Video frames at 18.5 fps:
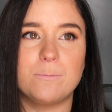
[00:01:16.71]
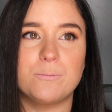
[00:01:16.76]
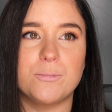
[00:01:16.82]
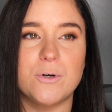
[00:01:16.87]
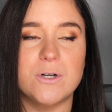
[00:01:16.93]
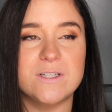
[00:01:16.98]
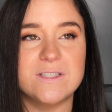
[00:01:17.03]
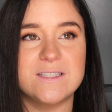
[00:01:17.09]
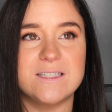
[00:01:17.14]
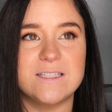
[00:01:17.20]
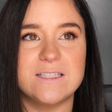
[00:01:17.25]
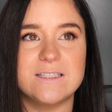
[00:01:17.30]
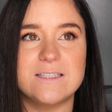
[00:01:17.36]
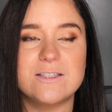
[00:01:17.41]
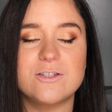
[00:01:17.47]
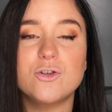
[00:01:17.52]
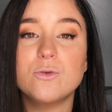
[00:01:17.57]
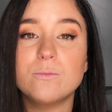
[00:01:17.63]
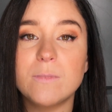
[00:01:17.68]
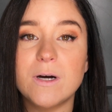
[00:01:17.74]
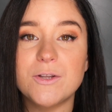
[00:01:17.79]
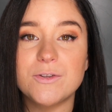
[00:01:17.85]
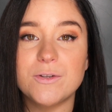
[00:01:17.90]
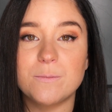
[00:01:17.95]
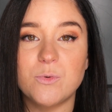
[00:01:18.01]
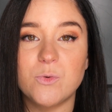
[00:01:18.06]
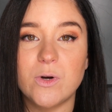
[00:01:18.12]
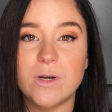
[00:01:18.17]
Brooks's
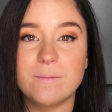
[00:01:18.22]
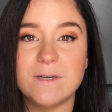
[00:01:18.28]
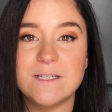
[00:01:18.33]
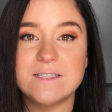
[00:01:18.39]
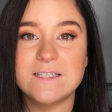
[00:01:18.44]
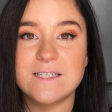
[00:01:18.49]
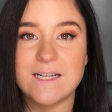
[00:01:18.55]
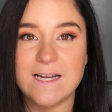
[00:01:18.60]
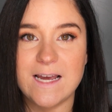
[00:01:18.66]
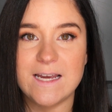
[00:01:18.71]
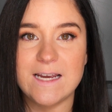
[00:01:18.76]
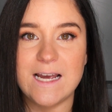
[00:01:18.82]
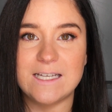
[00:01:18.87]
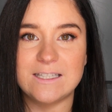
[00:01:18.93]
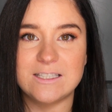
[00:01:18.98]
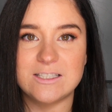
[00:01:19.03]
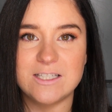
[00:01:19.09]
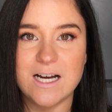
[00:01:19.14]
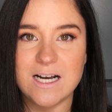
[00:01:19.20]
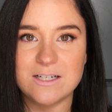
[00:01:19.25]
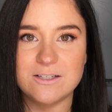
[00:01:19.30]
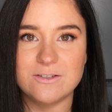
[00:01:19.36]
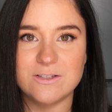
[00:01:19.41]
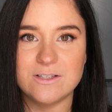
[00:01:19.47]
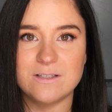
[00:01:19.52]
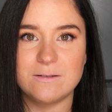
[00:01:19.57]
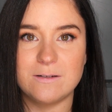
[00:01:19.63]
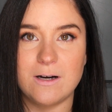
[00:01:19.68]
2-month appointment today at the
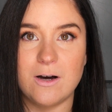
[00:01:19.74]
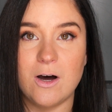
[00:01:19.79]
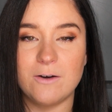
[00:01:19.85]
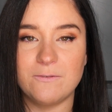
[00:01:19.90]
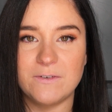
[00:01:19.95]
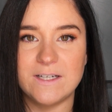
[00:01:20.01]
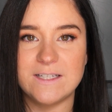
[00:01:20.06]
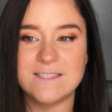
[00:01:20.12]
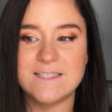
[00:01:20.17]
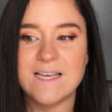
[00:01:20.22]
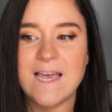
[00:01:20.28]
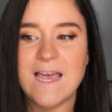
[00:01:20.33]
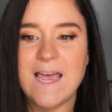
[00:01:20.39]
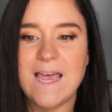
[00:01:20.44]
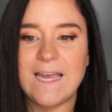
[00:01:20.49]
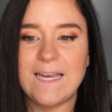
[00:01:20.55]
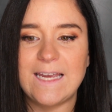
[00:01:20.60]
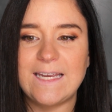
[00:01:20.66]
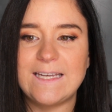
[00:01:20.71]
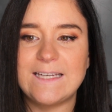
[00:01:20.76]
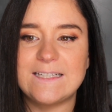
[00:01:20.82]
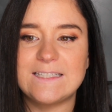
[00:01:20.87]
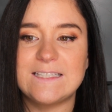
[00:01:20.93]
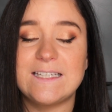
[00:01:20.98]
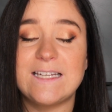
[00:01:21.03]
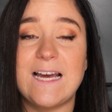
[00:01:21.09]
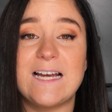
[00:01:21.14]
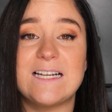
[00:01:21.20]
doctor's office,
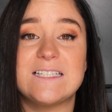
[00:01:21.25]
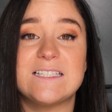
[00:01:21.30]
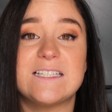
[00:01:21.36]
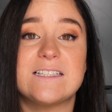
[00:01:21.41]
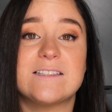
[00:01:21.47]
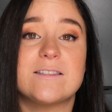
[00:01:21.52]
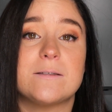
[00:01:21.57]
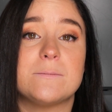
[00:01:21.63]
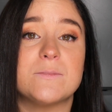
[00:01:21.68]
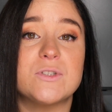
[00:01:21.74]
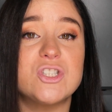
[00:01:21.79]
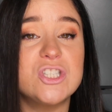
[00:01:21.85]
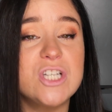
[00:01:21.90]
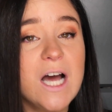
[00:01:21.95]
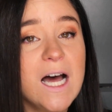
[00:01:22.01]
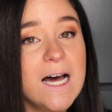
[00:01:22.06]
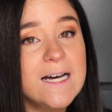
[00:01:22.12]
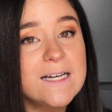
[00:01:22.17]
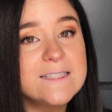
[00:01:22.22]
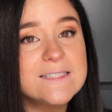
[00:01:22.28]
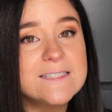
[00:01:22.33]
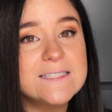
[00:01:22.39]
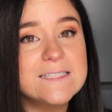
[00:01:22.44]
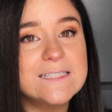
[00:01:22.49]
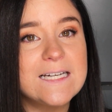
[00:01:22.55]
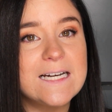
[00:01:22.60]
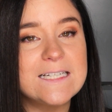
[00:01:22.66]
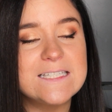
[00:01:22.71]
and he had to get some
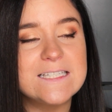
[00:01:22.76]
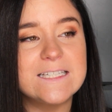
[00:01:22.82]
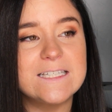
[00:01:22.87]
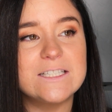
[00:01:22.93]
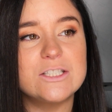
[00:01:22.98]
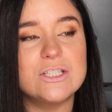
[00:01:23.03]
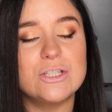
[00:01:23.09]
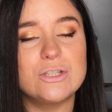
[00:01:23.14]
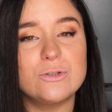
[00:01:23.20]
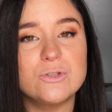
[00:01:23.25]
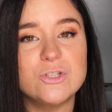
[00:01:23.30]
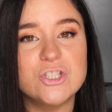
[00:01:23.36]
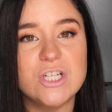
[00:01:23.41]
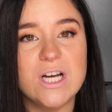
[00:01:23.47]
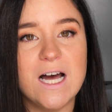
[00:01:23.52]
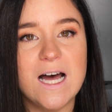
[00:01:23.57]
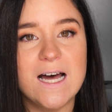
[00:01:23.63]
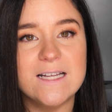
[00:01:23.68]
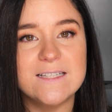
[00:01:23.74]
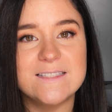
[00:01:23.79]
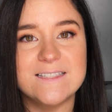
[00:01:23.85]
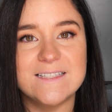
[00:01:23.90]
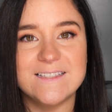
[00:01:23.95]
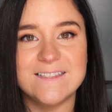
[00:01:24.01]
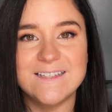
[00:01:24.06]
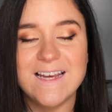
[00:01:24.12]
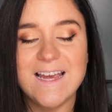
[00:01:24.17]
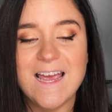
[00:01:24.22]
shots. He had to get 2 shots,
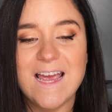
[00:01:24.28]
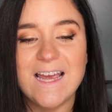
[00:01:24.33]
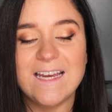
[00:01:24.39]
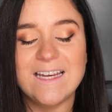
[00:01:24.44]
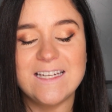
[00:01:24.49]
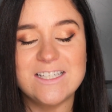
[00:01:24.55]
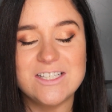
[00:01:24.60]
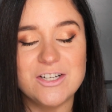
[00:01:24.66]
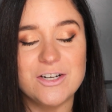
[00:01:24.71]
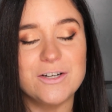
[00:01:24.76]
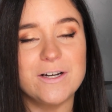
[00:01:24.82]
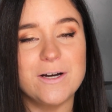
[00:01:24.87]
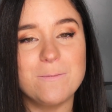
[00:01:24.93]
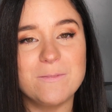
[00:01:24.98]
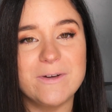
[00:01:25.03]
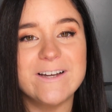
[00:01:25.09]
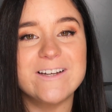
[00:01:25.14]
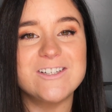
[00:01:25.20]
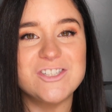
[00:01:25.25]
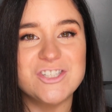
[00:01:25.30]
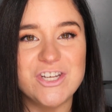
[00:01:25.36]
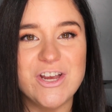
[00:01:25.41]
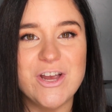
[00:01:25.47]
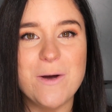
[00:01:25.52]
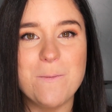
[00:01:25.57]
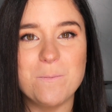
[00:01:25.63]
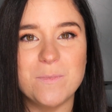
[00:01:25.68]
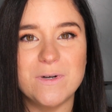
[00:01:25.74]
and he took them like a
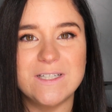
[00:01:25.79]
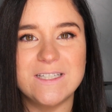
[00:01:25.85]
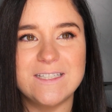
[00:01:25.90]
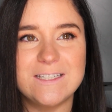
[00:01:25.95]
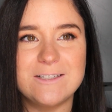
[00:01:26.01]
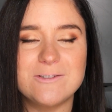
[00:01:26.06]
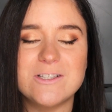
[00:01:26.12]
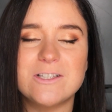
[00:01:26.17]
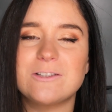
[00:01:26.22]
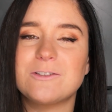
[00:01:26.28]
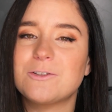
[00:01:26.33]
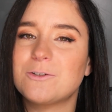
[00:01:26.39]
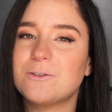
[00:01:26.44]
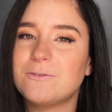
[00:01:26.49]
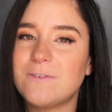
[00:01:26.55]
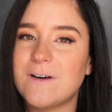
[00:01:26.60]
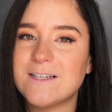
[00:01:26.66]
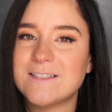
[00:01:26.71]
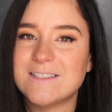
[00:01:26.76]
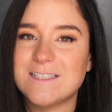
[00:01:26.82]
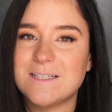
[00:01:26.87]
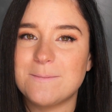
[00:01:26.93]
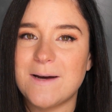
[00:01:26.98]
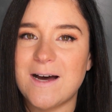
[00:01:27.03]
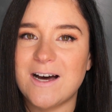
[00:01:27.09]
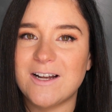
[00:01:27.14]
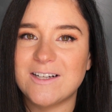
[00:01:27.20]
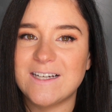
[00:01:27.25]
champ, but he was a little fussy
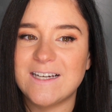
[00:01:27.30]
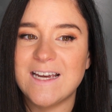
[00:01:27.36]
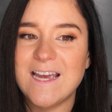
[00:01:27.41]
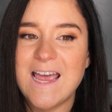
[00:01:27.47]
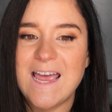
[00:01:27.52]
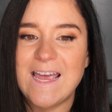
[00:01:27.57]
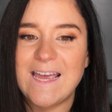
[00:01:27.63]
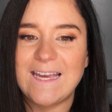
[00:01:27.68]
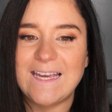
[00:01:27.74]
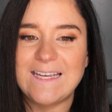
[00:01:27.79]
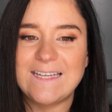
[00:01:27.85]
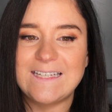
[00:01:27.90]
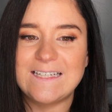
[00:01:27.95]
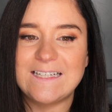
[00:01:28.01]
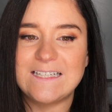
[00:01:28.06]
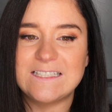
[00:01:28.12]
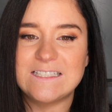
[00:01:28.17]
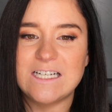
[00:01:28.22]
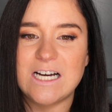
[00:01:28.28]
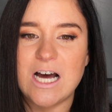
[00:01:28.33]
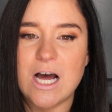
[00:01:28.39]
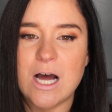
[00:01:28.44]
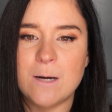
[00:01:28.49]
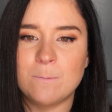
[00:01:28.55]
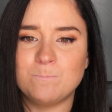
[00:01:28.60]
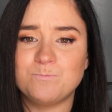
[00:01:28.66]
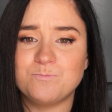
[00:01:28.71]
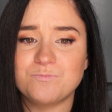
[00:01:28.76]
about it. And
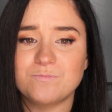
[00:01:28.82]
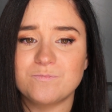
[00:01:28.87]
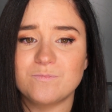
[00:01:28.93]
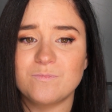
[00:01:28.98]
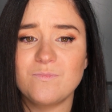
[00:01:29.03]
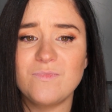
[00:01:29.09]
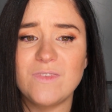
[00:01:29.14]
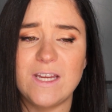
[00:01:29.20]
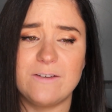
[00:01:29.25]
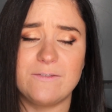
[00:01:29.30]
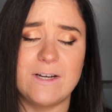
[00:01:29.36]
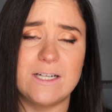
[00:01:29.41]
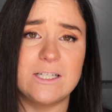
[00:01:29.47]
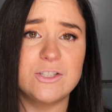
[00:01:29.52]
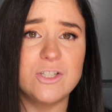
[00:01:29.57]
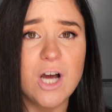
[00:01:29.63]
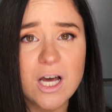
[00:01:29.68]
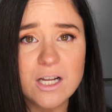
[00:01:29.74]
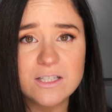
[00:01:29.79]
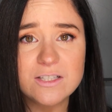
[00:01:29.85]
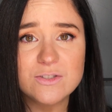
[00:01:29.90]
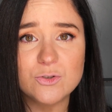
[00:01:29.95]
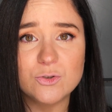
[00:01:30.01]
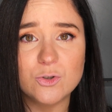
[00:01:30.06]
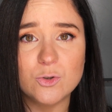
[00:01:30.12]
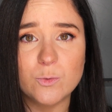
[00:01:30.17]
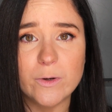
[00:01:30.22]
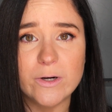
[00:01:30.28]
I've got a ton of
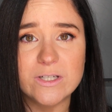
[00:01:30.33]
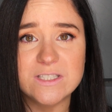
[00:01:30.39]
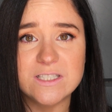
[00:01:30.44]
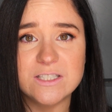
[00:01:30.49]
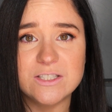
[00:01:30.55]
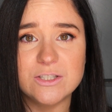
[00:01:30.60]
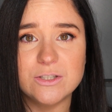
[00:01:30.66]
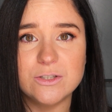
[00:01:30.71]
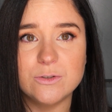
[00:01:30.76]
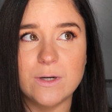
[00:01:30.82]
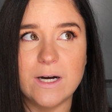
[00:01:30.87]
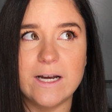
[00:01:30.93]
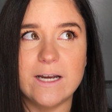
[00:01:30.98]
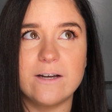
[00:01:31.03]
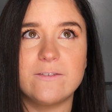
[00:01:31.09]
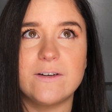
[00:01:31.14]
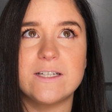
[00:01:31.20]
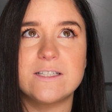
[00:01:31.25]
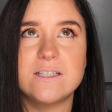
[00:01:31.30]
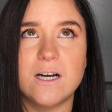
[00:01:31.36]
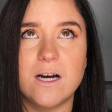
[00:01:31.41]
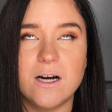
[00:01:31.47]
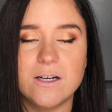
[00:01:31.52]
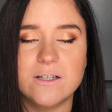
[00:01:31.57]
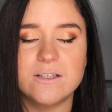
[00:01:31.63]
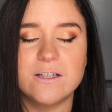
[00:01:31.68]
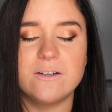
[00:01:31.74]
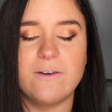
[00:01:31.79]
schoolwork to do. I have a
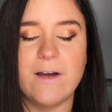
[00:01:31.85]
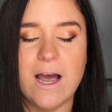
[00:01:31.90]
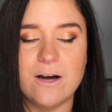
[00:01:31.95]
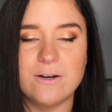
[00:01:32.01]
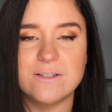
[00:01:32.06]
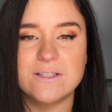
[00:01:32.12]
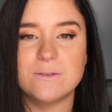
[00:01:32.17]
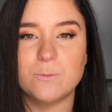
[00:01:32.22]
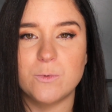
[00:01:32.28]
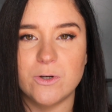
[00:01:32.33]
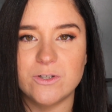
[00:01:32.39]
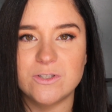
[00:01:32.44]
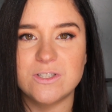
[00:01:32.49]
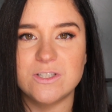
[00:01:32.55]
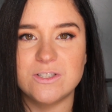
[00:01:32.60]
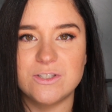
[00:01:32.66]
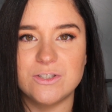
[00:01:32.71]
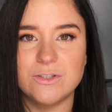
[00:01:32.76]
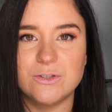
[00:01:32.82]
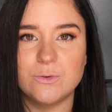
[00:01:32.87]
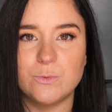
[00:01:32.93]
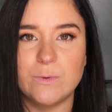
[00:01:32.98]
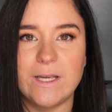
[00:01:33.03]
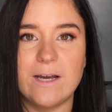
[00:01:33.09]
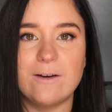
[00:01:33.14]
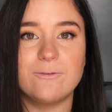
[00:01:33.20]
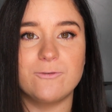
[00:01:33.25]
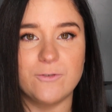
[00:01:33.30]
ton of housework to do.
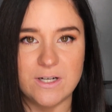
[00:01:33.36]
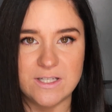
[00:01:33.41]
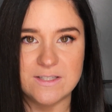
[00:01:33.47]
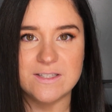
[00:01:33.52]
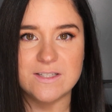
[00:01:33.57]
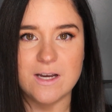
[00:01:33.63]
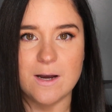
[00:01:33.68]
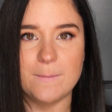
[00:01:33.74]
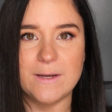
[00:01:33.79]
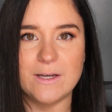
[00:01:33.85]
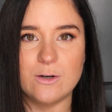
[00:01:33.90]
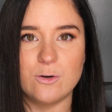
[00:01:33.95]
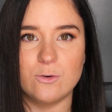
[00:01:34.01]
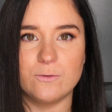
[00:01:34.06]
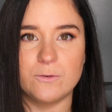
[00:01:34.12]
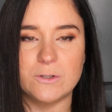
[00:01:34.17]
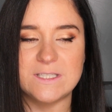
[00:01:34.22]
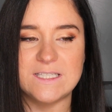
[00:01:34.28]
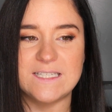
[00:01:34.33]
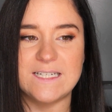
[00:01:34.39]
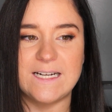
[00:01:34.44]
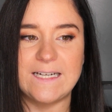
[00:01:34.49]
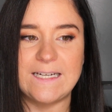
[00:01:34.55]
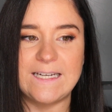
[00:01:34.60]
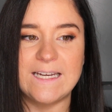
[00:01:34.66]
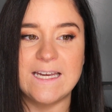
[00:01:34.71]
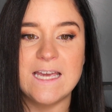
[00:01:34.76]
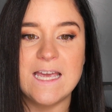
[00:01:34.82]
We have friends coming over
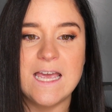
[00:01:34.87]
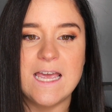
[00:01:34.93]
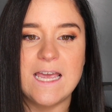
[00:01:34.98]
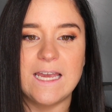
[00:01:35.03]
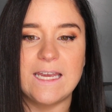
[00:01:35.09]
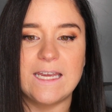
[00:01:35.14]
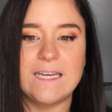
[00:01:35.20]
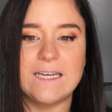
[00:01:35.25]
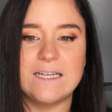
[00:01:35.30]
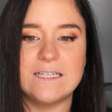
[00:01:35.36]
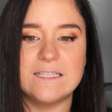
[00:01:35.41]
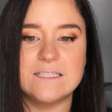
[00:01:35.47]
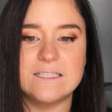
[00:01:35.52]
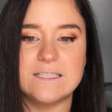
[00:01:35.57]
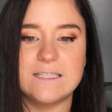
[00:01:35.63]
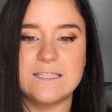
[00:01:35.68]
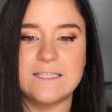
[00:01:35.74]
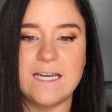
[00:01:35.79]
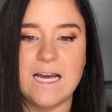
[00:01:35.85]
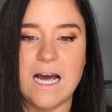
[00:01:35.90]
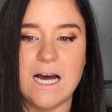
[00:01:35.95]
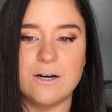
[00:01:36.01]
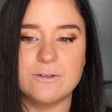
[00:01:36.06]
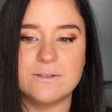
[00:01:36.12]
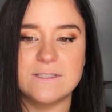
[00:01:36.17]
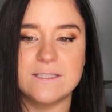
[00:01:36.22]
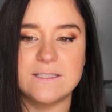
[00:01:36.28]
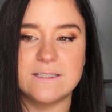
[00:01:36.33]
tonight, and the
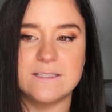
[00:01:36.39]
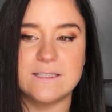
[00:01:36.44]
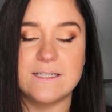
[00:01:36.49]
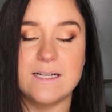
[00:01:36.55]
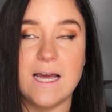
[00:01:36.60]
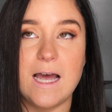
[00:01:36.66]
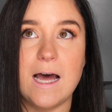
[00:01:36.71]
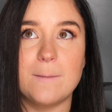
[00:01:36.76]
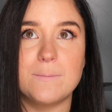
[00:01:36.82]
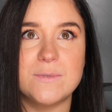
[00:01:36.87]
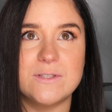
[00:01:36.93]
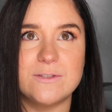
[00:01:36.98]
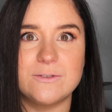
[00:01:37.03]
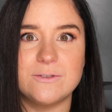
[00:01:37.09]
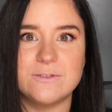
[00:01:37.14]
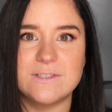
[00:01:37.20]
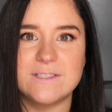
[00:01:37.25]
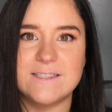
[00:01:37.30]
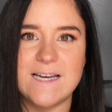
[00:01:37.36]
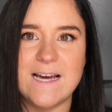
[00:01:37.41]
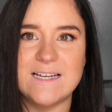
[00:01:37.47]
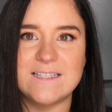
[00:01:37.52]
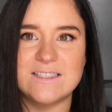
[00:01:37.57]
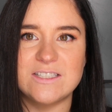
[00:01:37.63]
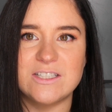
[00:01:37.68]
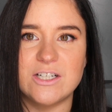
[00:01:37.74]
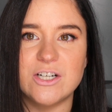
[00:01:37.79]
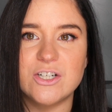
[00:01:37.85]
house is an absolute
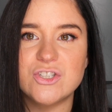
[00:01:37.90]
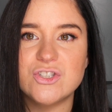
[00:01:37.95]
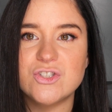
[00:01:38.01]
disaster.